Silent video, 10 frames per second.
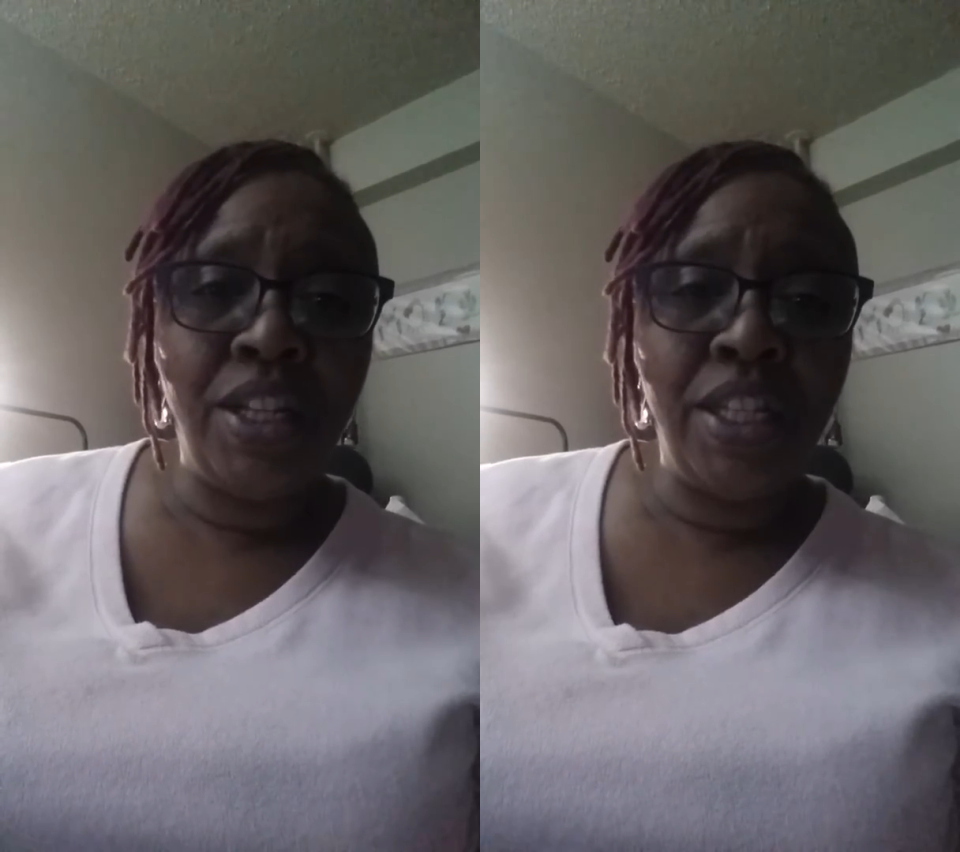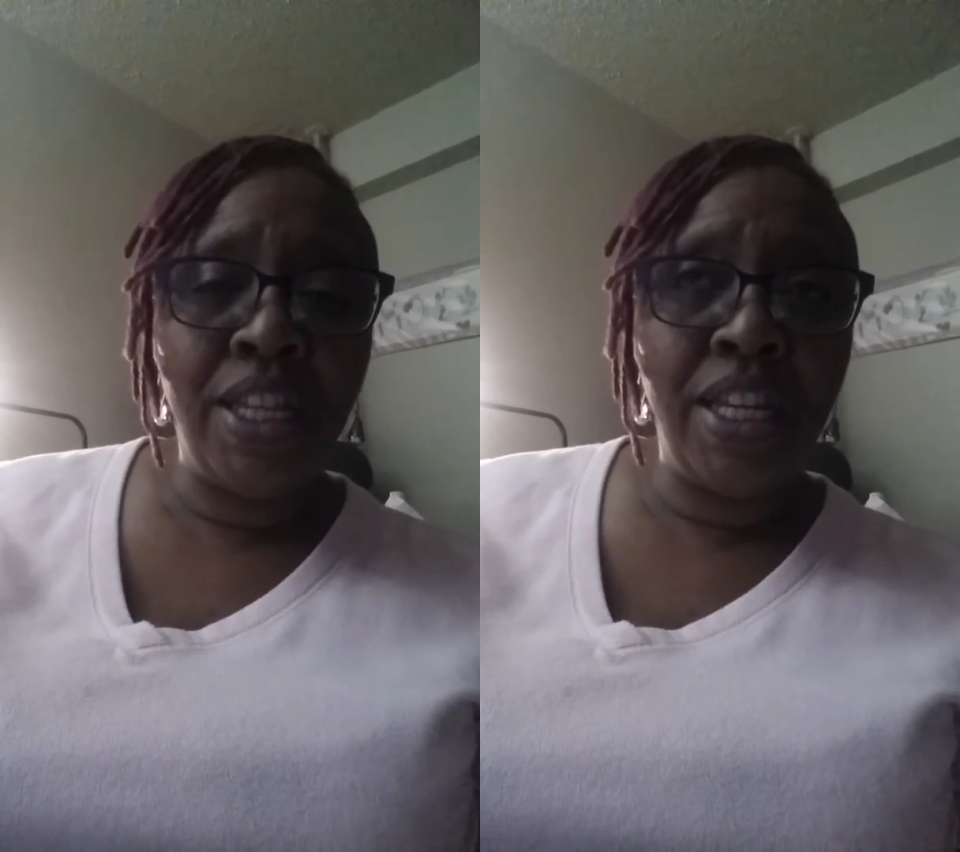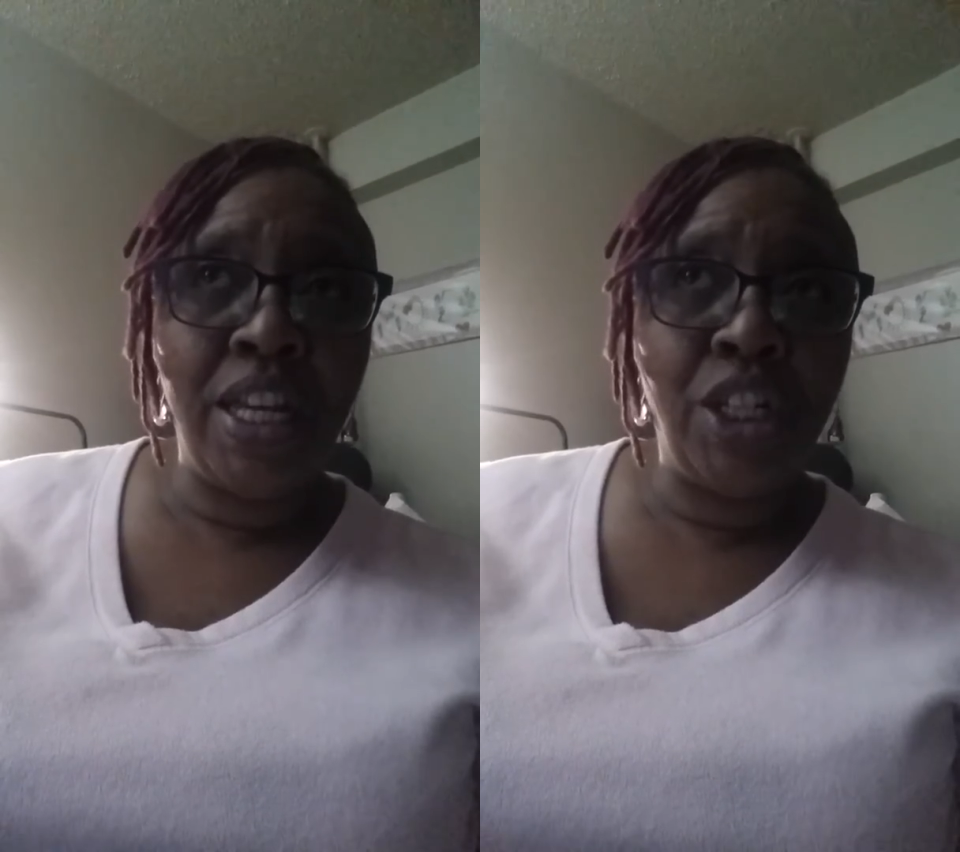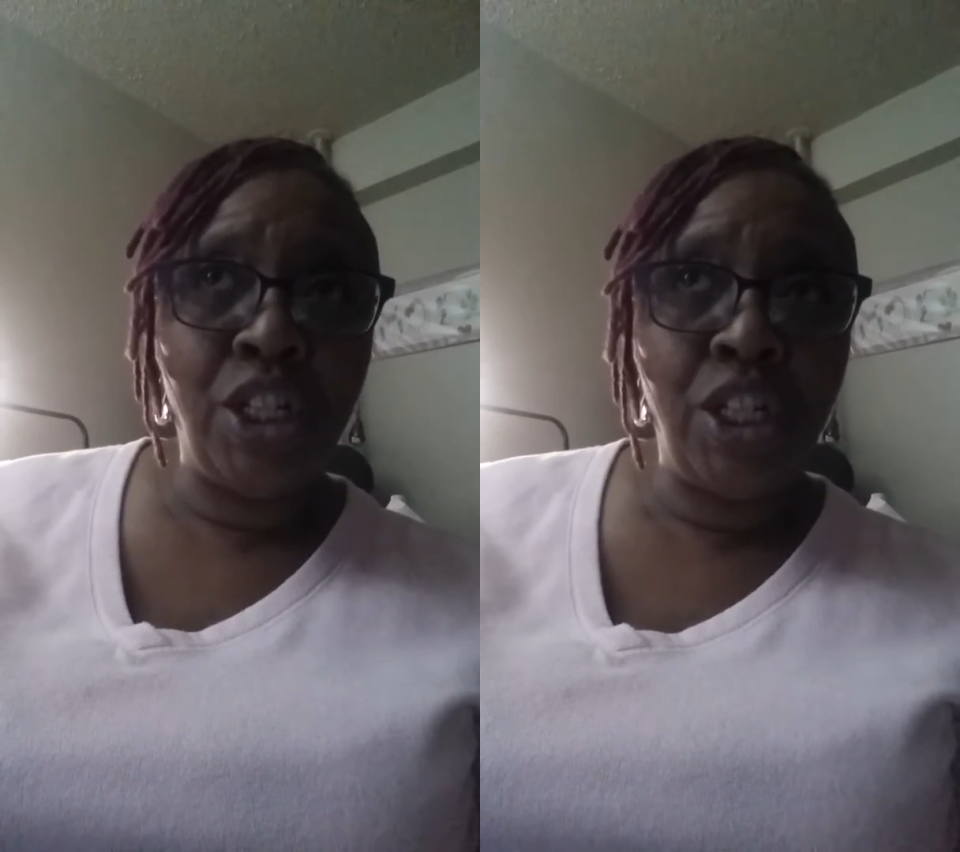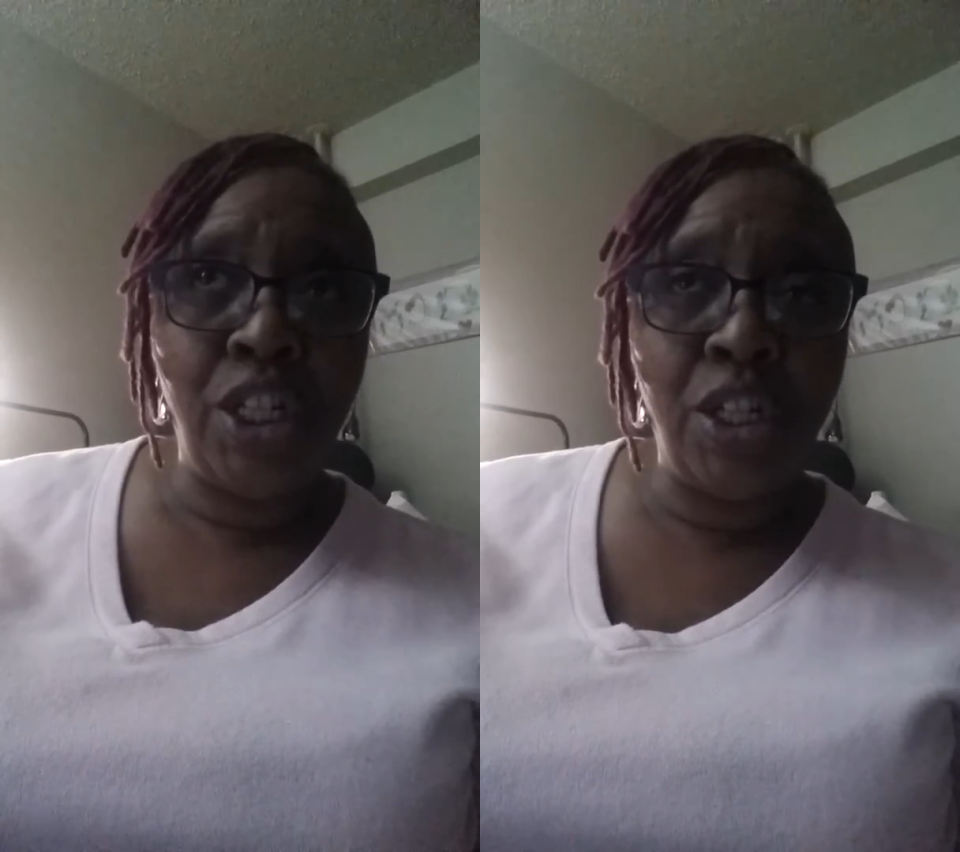She said, "Yes,
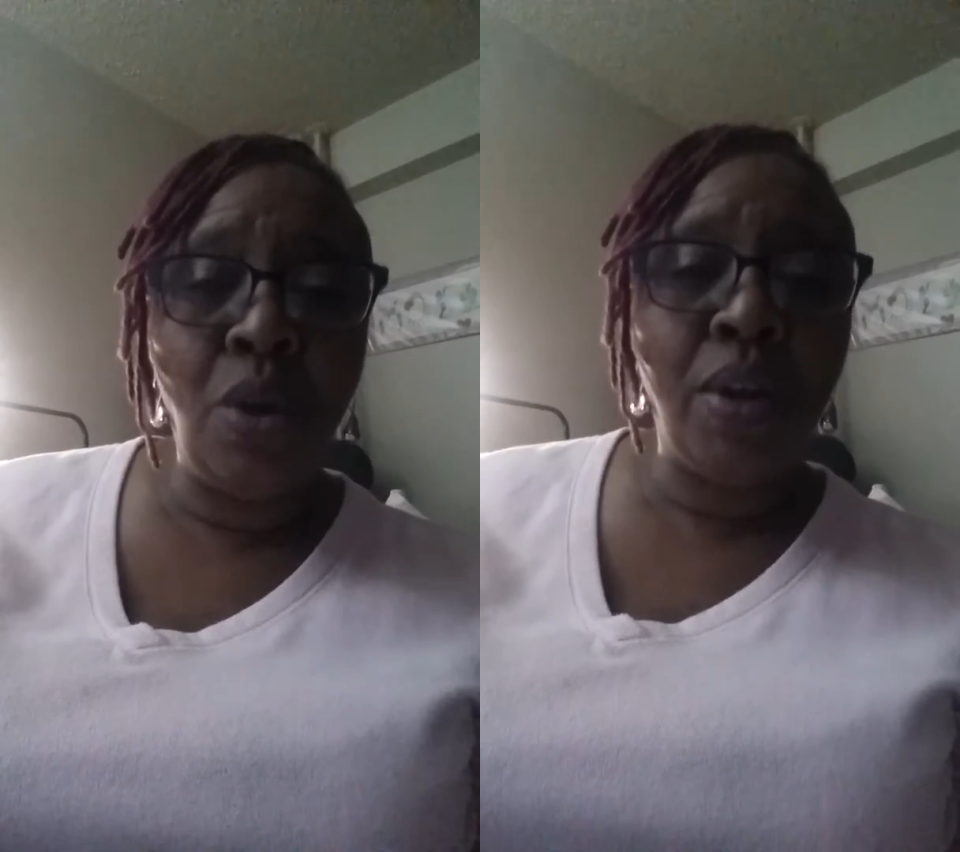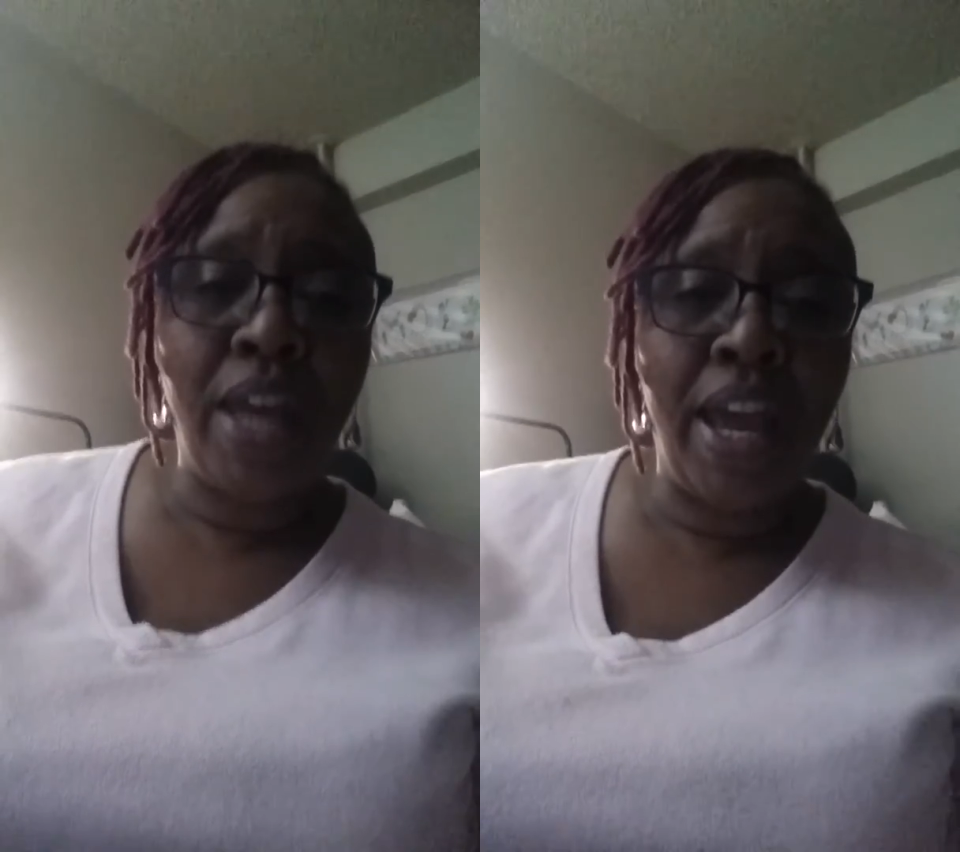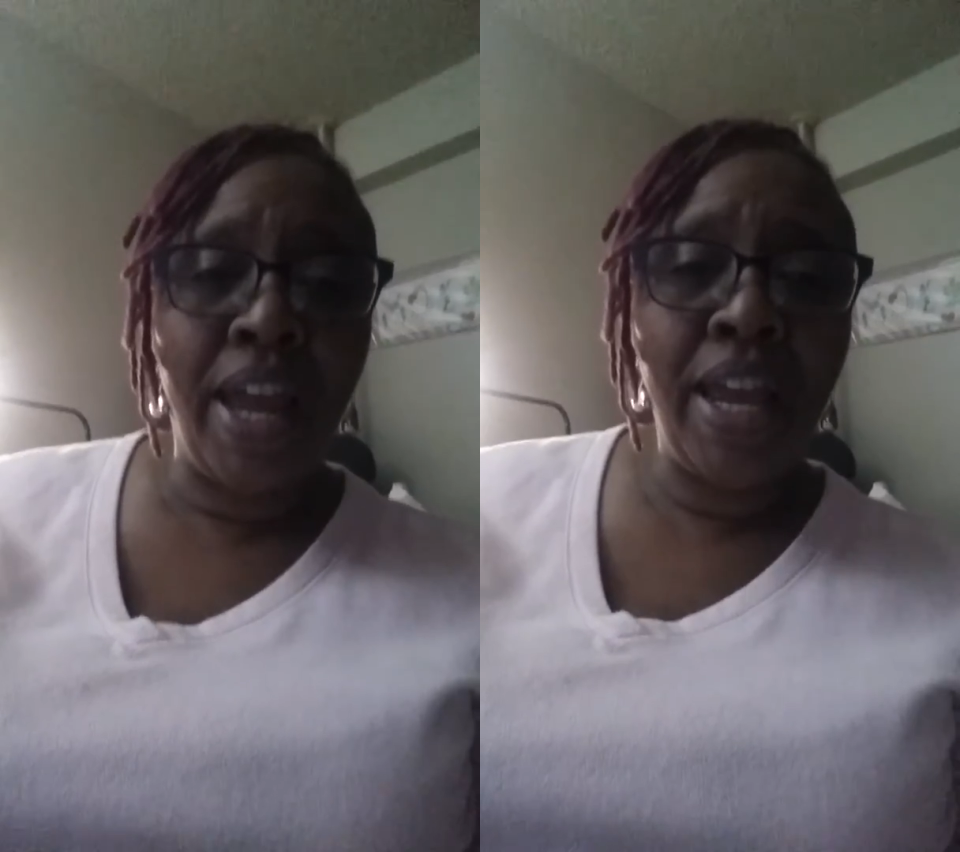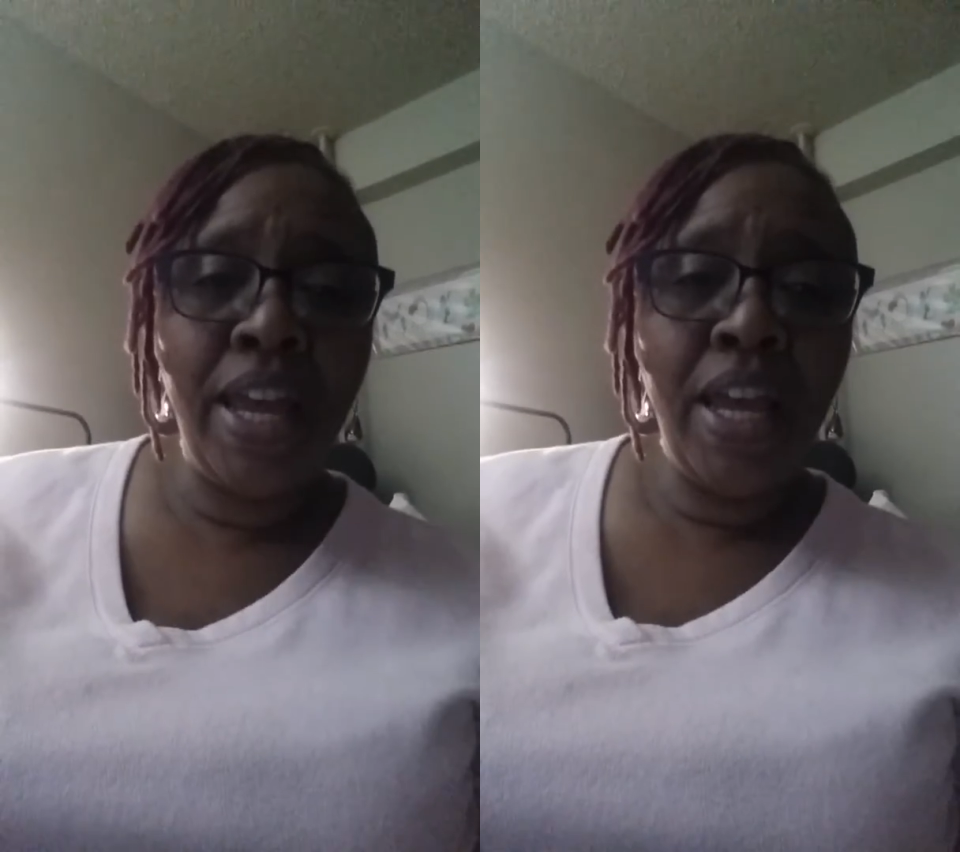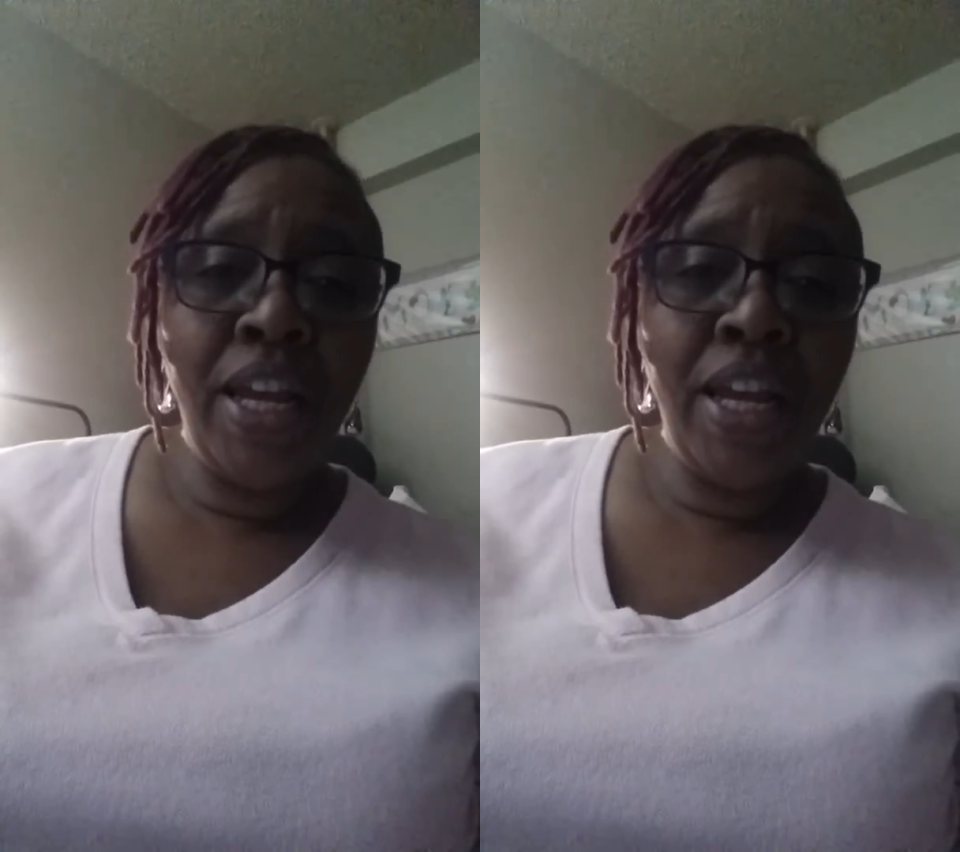she's okay."